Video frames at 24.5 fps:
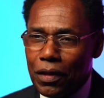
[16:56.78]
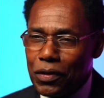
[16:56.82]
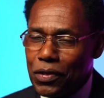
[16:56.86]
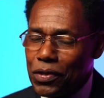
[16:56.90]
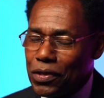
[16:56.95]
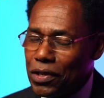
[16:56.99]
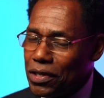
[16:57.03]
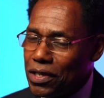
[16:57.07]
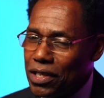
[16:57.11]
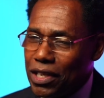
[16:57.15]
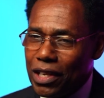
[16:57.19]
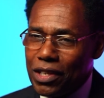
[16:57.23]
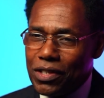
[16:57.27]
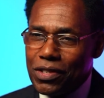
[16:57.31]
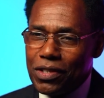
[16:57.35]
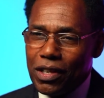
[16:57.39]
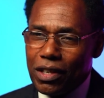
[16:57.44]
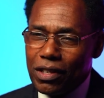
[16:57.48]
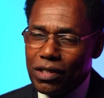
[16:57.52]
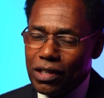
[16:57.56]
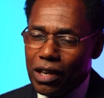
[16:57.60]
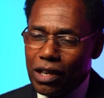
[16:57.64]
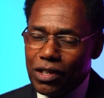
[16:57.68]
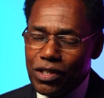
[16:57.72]

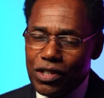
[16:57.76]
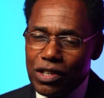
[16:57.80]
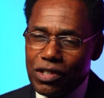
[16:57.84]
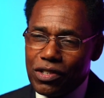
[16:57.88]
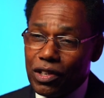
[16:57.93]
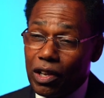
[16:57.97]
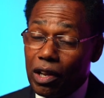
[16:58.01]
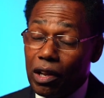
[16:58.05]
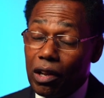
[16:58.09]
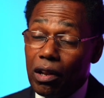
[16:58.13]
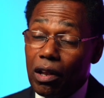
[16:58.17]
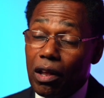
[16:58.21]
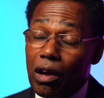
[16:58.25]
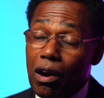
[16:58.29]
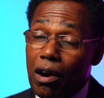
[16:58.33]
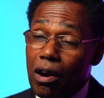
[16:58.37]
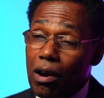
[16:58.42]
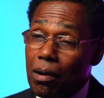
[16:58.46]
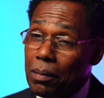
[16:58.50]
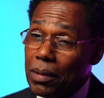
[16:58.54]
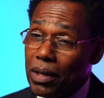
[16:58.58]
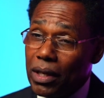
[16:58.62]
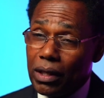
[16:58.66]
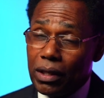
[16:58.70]
statistics are just
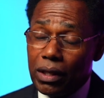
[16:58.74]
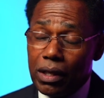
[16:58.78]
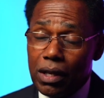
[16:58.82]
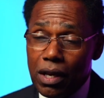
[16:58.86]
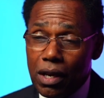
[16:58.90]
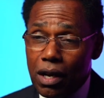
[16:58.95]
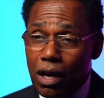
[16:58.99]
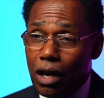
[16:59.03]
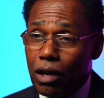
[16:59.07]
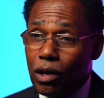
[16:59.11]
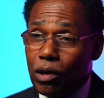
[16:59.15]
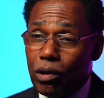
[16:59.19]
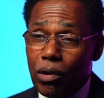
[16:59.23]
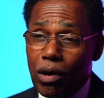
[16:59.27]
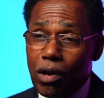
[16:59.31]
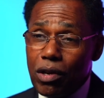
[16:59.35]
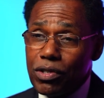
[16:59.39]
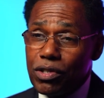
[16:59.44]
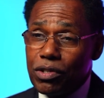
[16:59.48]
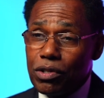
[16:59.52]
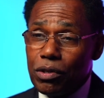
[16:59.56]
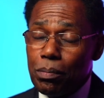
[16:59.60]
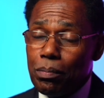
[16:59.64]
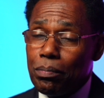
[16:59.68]
alarming across
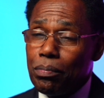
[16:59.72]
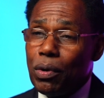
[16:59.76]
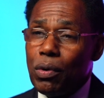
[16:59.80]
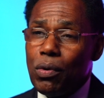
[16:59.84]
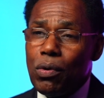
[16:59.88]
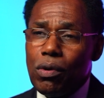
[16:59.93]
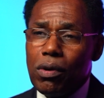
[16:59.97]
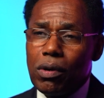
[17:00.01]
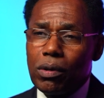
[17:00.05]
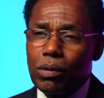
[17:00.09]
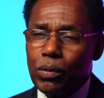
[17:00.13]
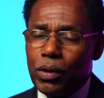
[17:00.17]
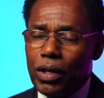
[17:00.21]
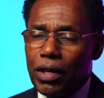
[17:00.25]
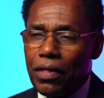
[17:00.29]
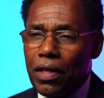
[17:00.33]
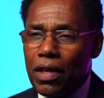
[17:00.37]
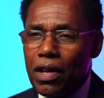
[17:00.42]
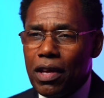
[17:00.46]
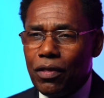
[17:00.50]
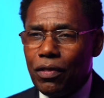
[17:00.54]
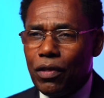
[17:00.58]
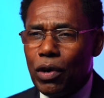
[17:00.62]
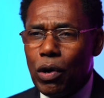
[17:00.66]
the board with
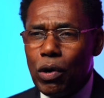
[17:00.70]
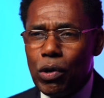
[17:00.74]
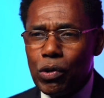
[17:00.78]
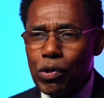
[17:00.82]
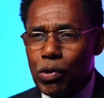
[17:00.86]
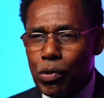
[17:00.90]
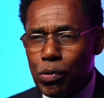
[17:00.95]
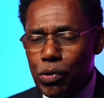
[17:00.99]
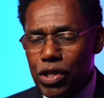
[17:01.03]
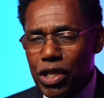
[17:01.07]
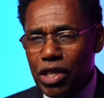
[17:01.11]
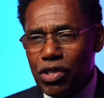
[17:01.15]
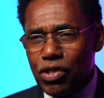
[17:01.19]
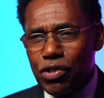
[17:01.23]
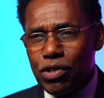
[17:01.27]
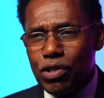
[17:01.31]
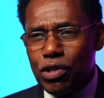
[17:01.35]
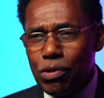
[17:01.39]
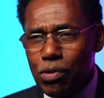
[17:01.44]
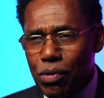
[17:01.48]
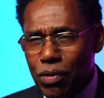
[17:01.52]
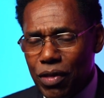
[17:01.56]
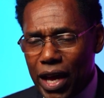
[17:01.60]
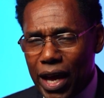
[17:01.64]
those who just
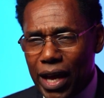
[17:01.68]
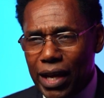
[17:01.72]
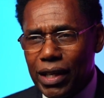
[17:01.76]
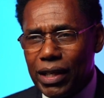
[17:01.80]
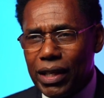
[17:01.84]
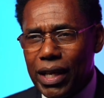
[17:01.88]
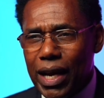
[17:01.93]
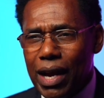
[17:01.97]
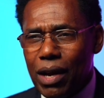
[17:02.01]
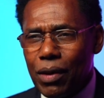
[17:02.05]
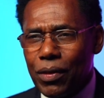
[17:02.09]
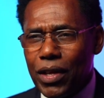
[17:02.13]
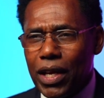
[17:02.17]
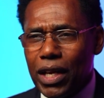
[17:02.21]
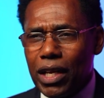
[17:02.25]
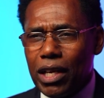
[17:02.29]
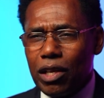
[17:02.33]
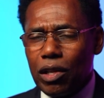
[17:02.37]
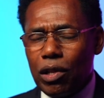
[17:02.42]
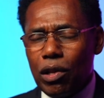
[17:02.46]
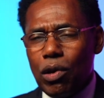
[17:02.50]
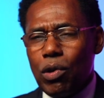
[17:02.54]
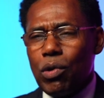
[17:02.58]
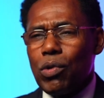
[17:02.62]
do that and how they
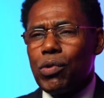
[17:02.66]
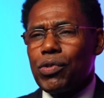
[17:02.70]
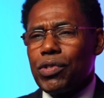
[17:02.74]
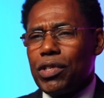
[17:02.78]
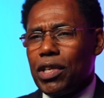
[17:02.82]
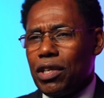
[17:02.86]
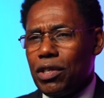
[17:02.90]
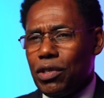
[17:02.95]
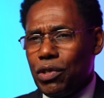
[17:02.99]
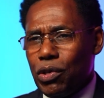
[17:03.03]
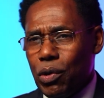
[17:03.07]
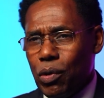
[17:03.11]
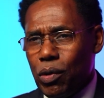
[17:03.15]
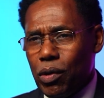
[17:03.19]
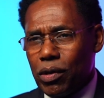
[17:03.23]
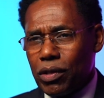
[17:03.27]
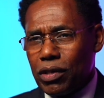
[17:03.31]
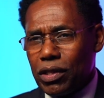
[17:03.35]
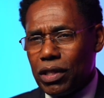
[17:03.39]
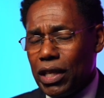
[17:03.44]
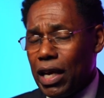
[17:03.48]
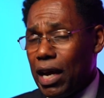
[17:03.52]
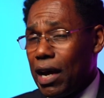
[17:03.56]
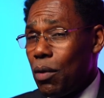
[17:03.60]
close their
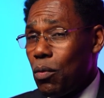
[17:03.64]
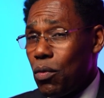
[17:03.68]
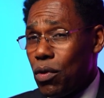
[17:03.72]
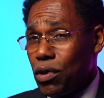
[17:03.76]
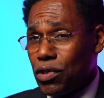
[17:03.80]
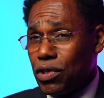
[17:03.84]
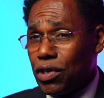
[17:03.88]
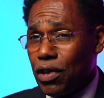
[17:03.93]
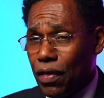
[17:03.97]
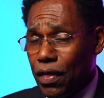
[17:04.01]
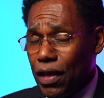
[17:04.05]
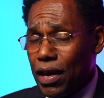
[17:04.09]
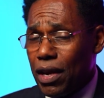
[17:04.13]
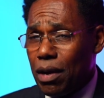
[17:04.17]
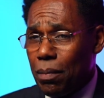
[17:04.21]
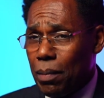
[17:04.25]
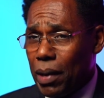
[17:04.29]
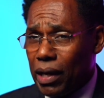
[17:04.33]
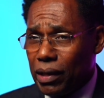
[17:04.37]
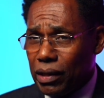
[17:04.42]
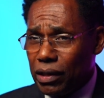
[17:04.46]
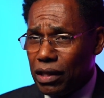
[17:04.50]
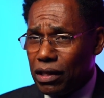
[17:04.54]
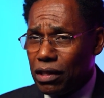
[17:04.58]
doors. Now, I want you to think
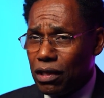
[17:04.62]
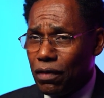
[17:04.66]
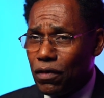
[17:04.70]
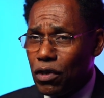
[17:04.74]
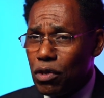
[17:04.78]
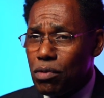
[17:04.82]
about this. If you